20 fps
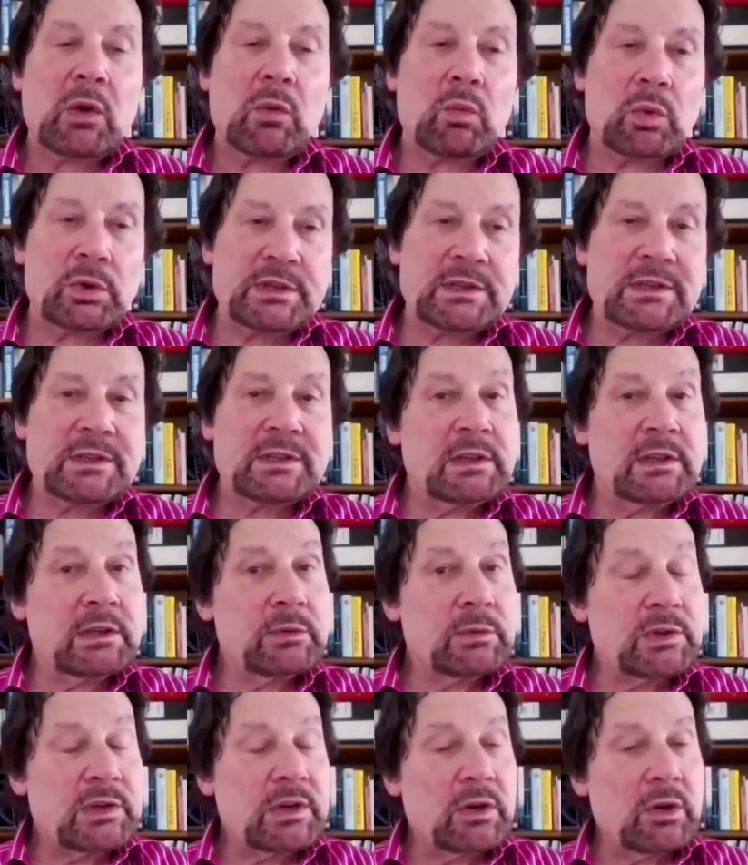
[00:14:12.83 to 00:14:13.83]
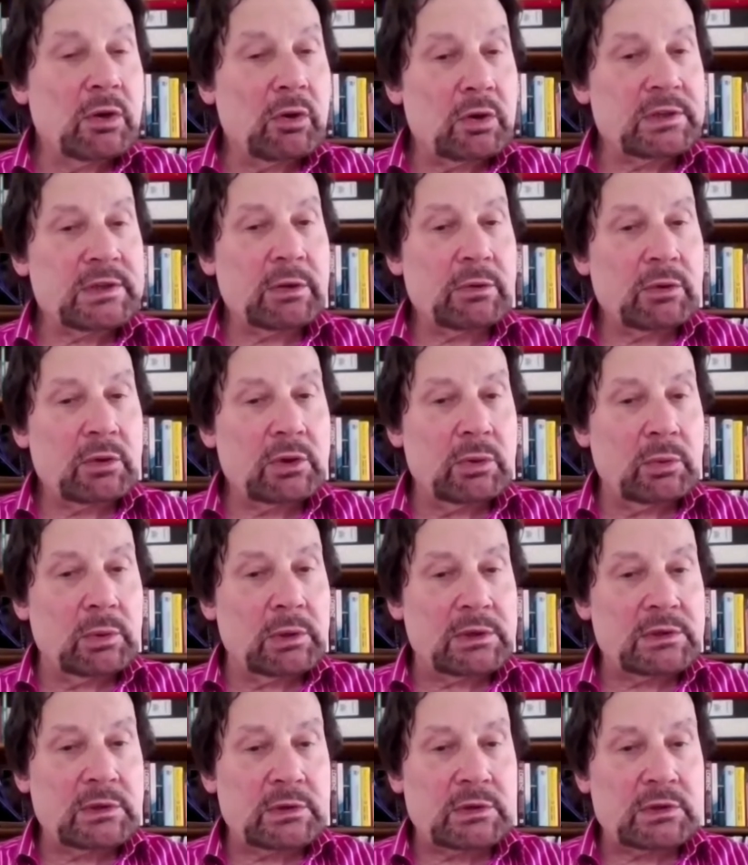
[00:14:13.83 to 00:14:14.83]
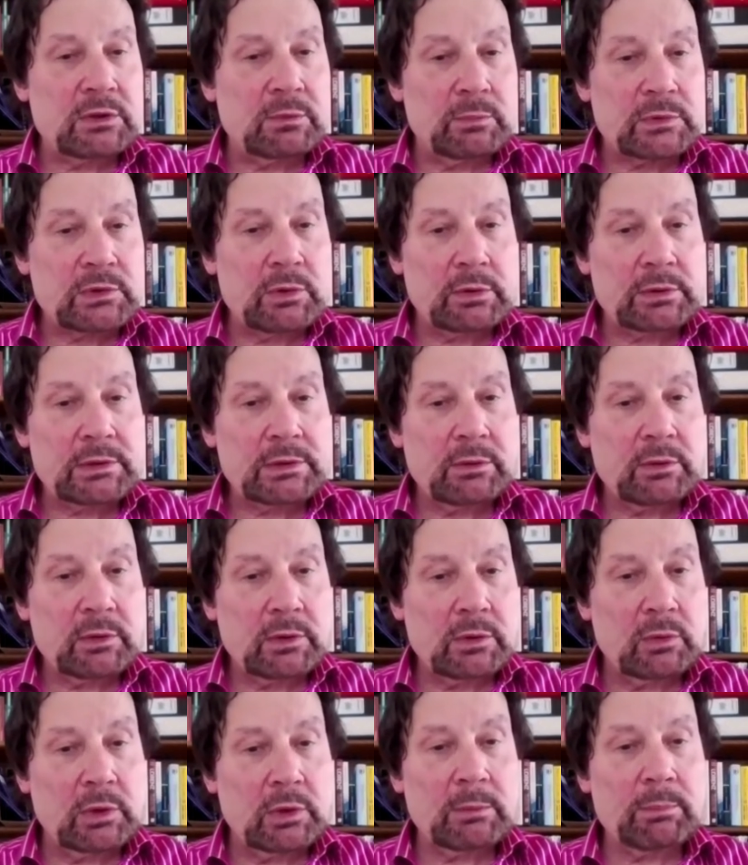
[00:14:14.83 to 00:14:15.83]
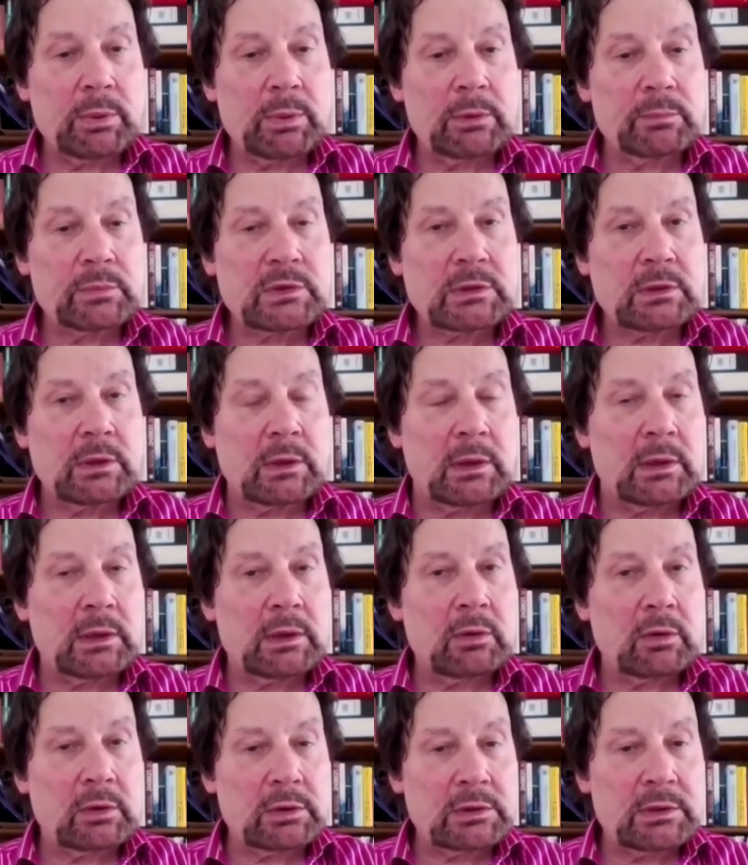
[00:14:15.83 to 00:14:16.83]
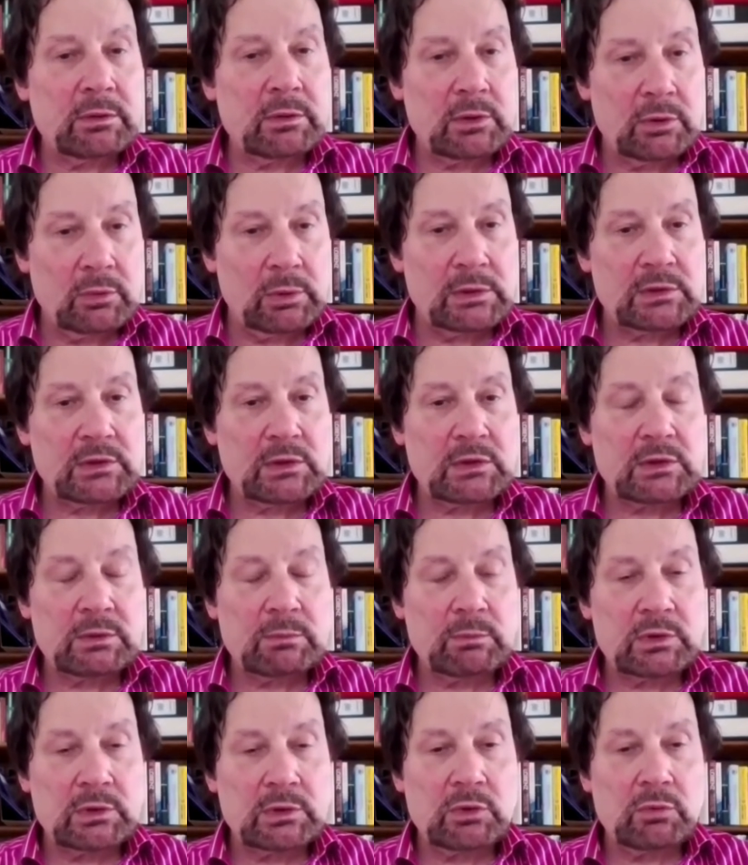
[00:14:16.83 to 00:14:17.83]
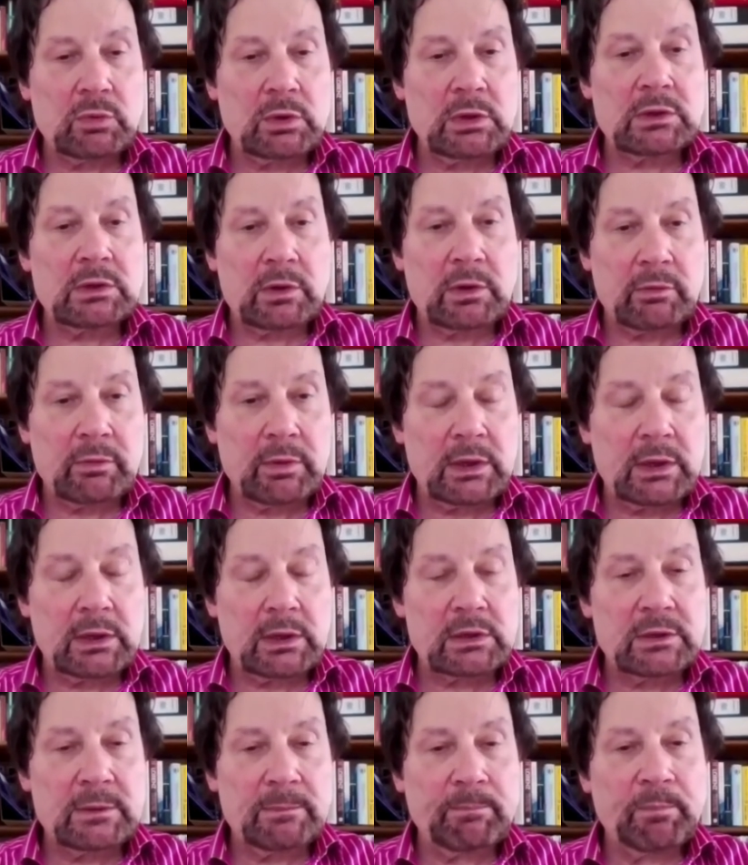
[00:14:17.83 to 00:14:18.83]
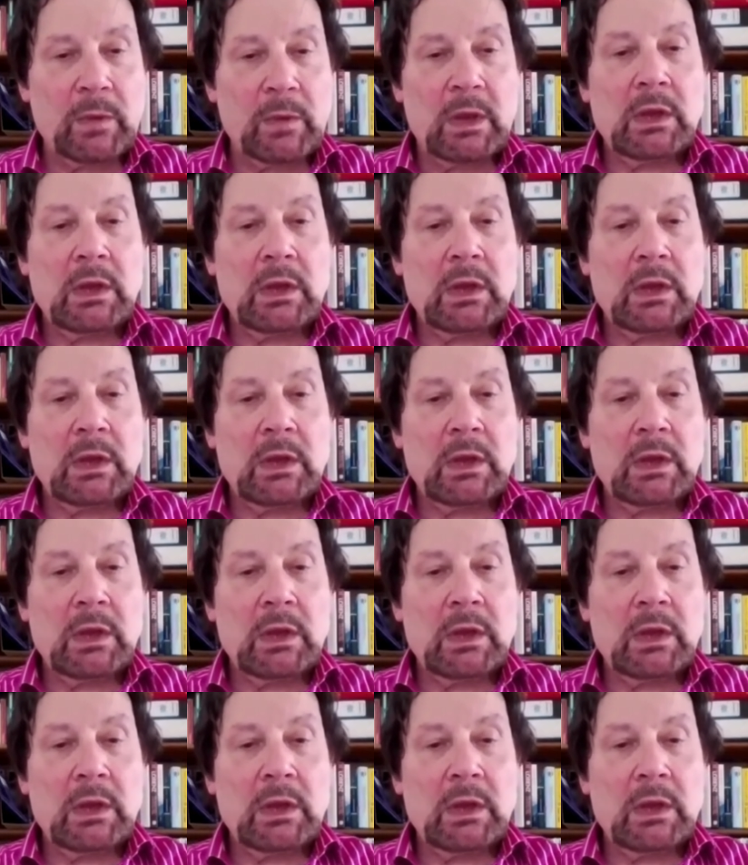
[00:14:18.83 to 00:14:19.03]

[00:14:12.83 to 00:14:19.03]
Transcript: What it did is it knocked out the cooling systems, knocked out the cooling pumps, uh, knocked out the cooling systems you need on a reactor.